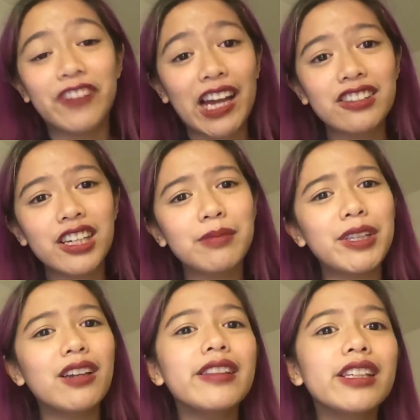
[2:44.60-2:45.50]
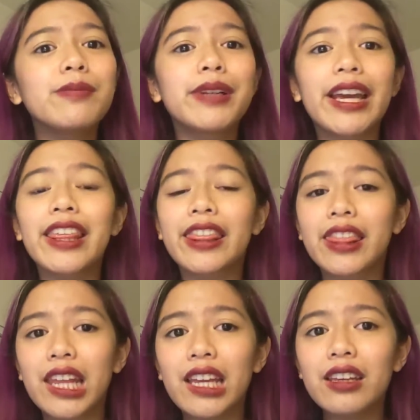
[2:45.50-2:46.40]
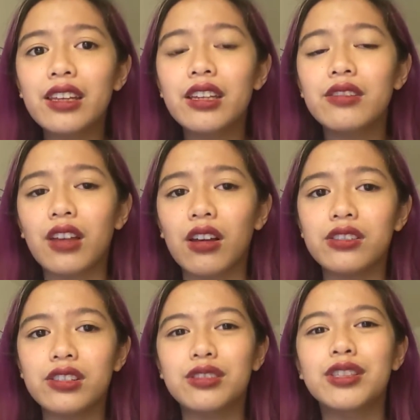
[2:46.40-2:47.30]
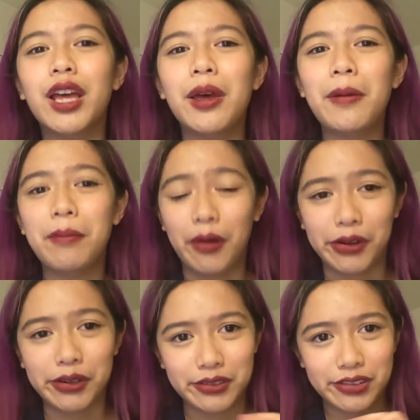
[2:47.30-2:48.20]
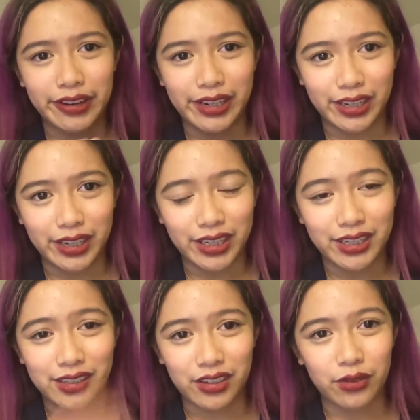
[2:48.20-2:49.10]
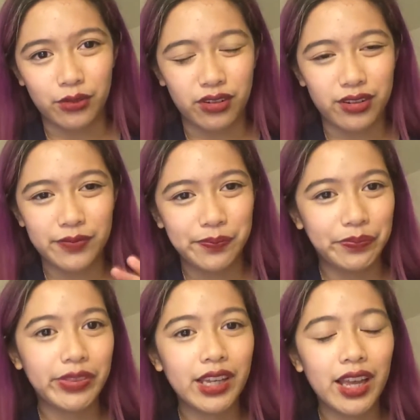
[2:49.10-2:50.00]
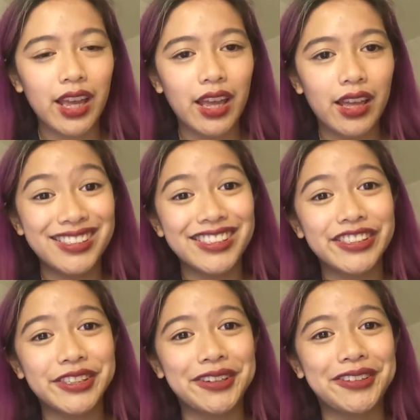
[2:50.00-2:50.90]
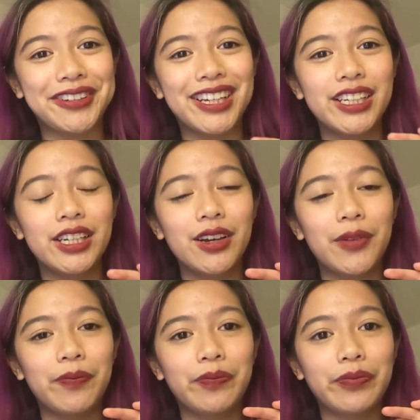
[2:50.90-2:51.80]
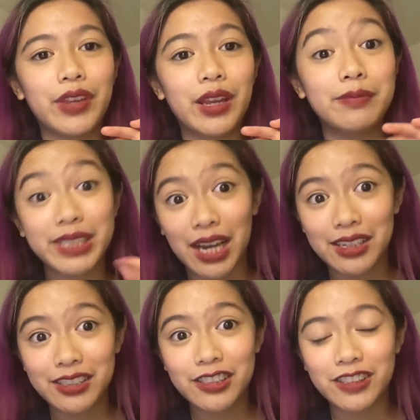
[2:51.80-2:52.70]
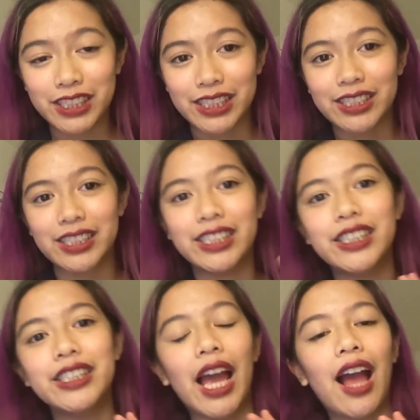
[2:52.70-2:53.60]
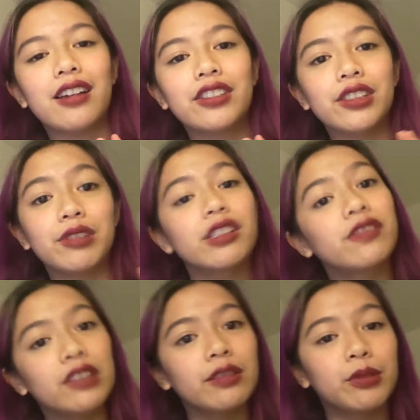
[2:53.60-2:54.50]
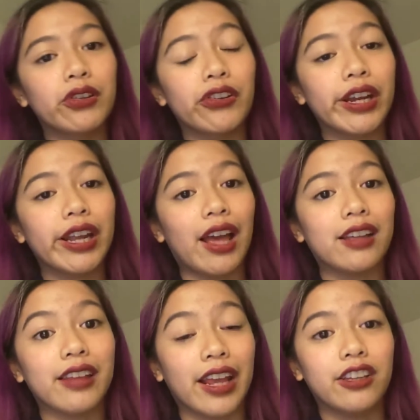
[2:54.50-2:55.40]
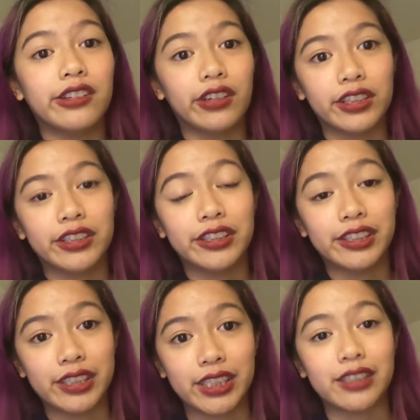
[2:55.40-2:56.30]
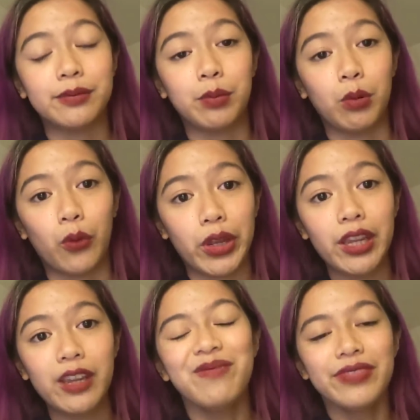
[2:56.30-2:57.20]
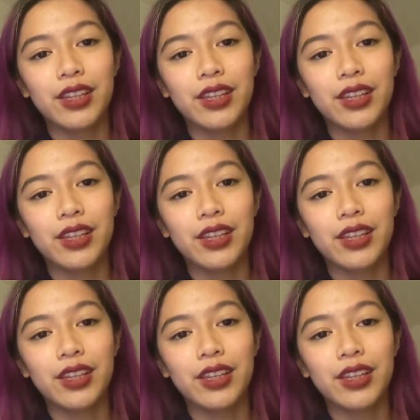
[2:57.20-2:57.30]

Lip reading: fact check me on this, but I think he was also part Chinese. So because of this, he actually was first portrayed as a darker skinned boy,